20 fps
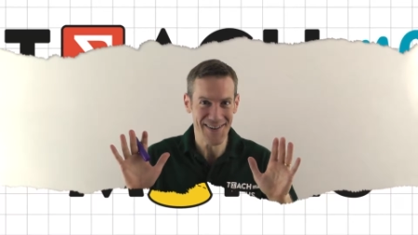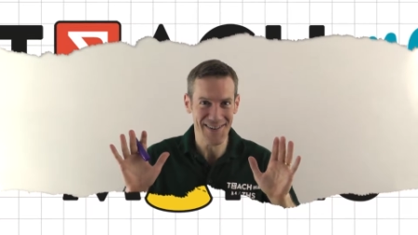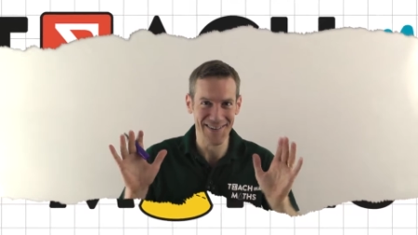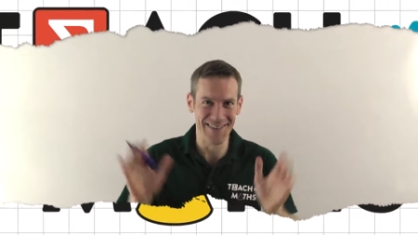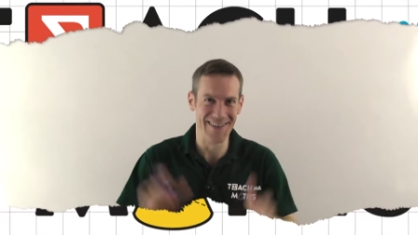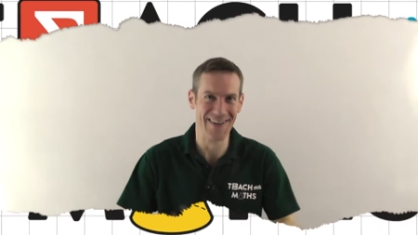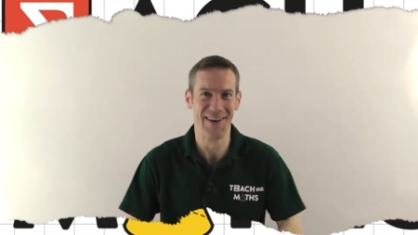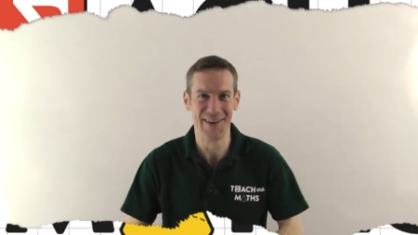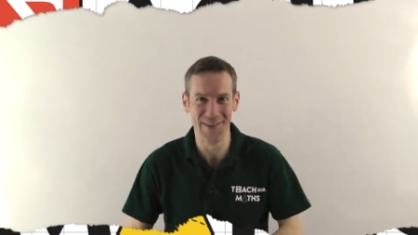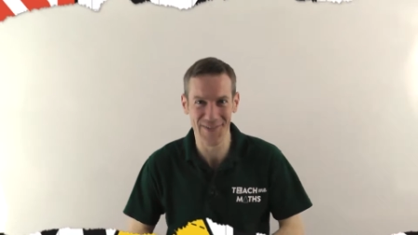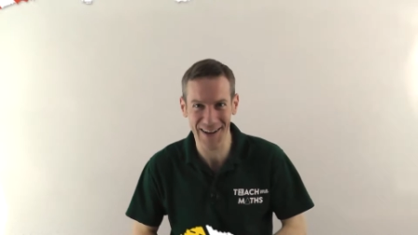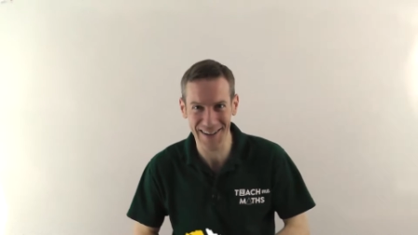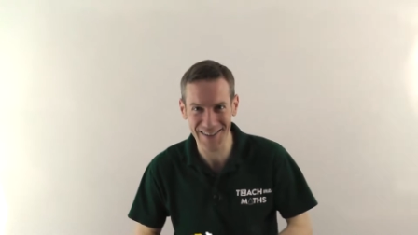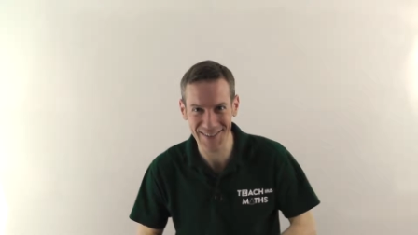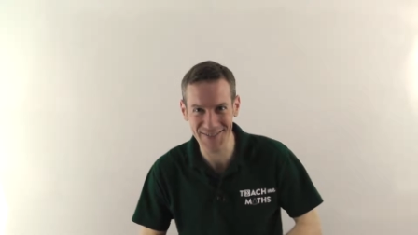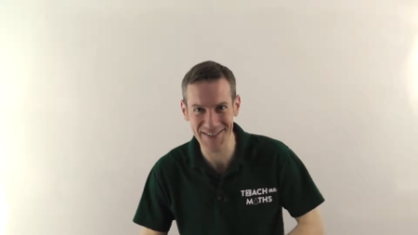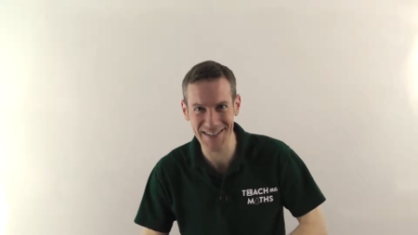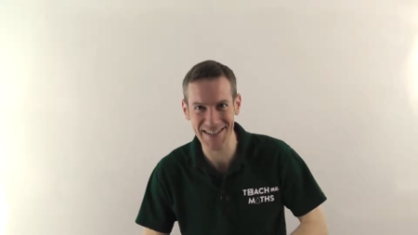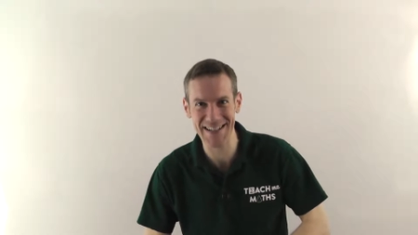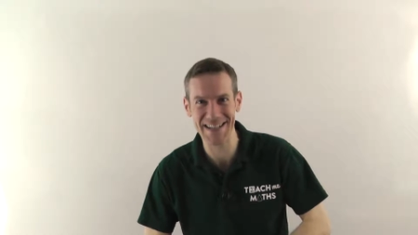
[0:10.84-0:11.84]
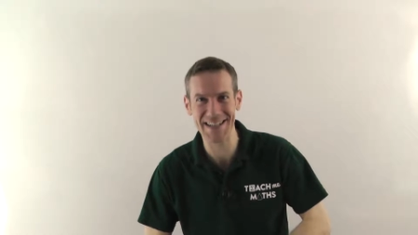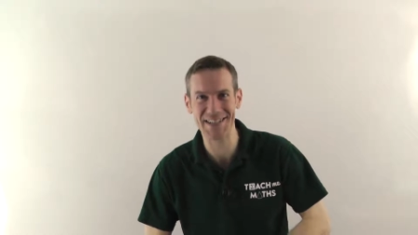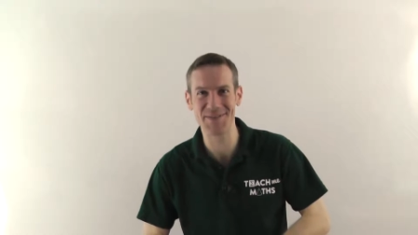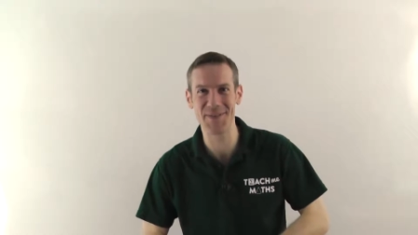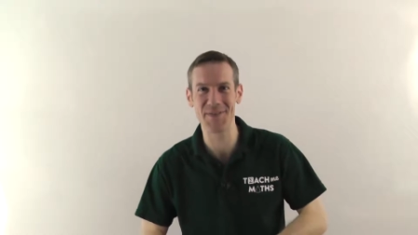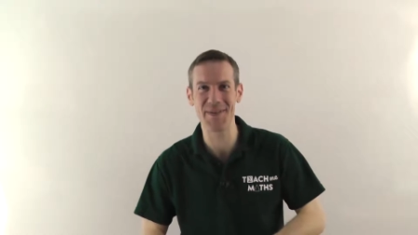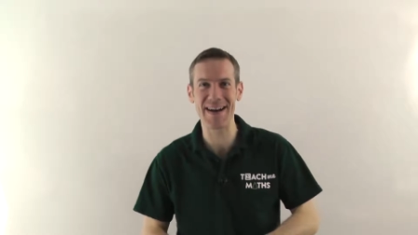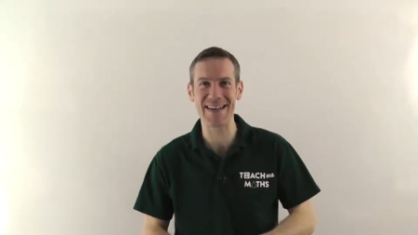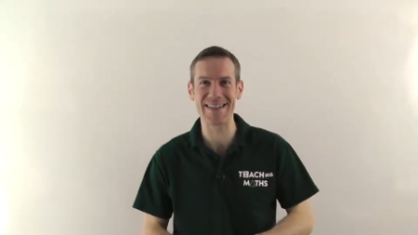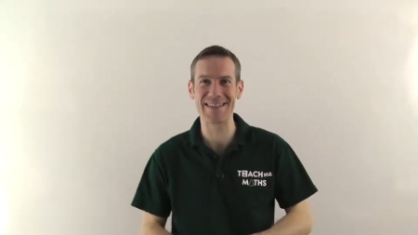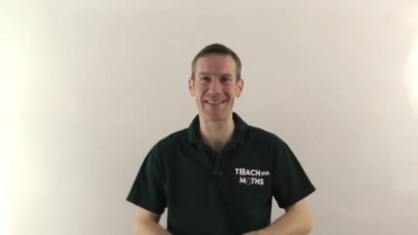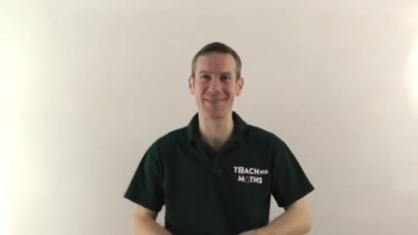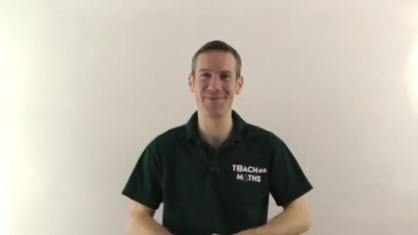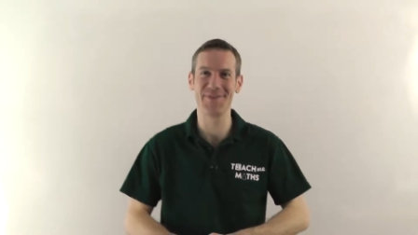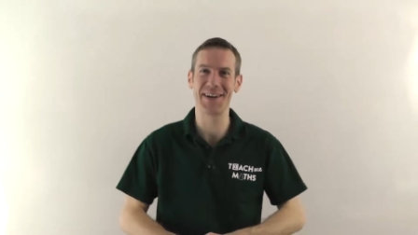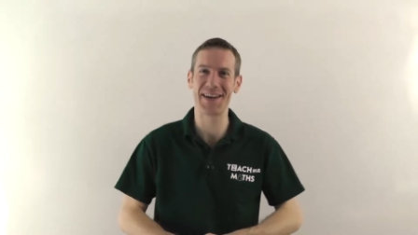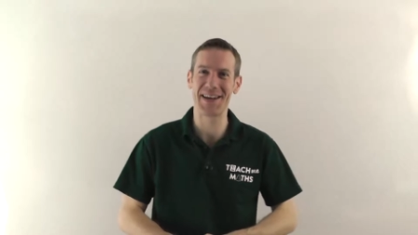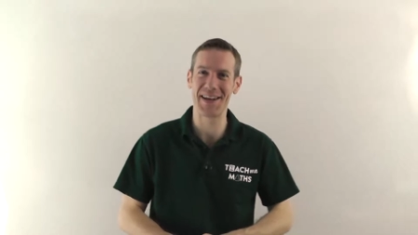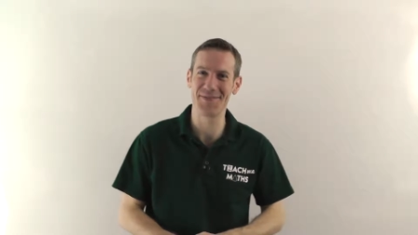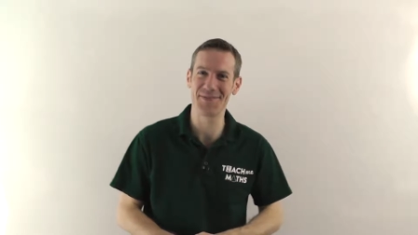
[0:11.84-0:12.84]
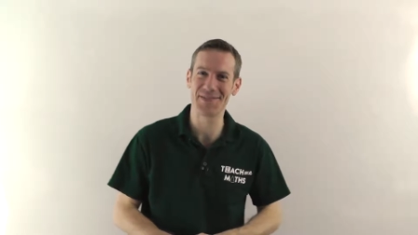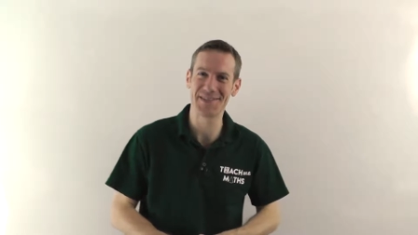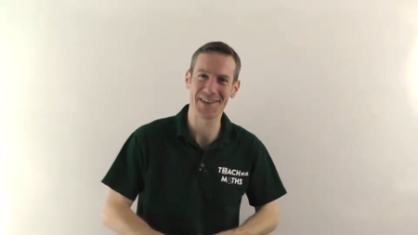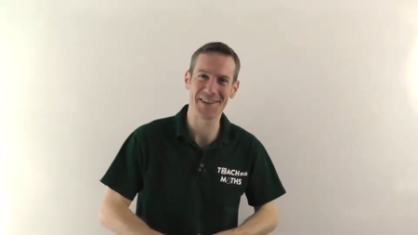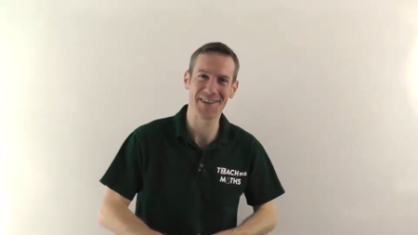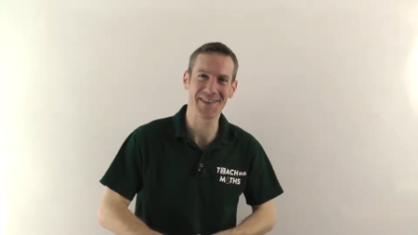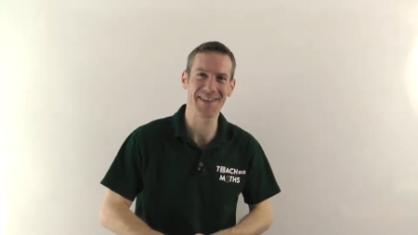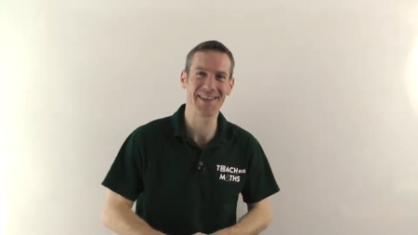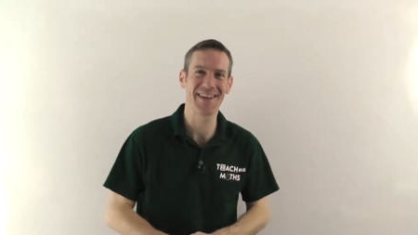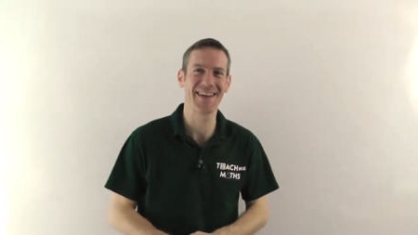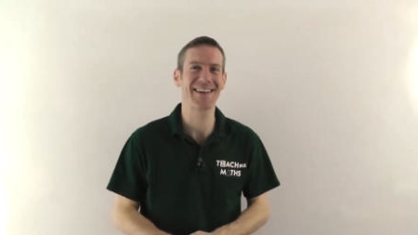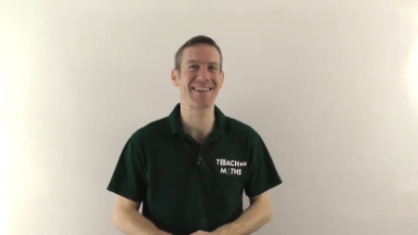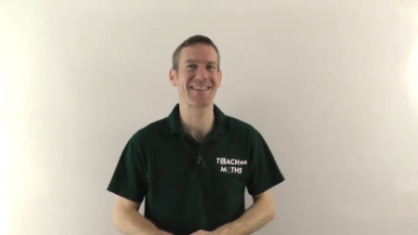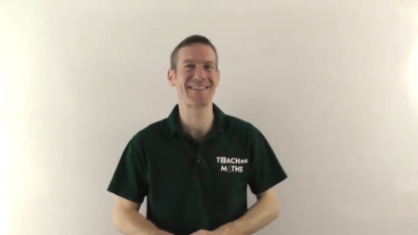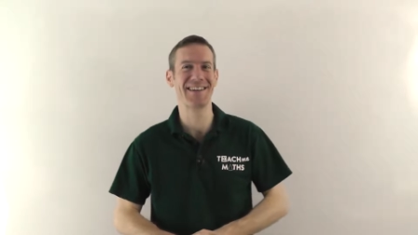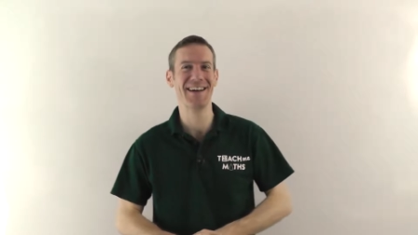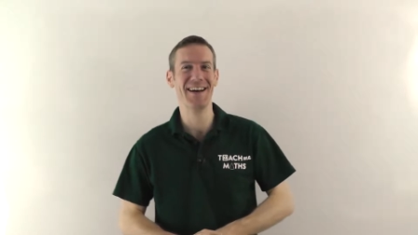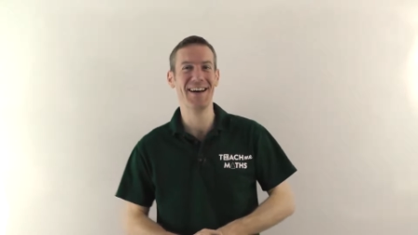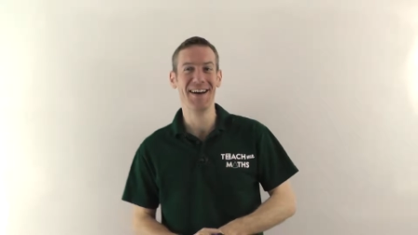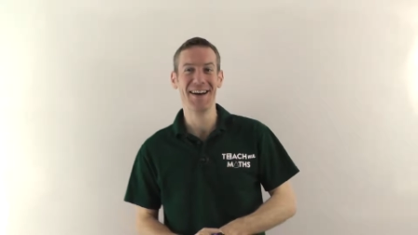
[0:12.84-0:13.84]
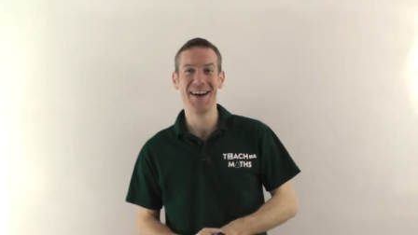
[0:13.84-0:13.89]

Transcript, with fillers: Hello, welcome to Teach Me Maths. My name is Jonathan Hicks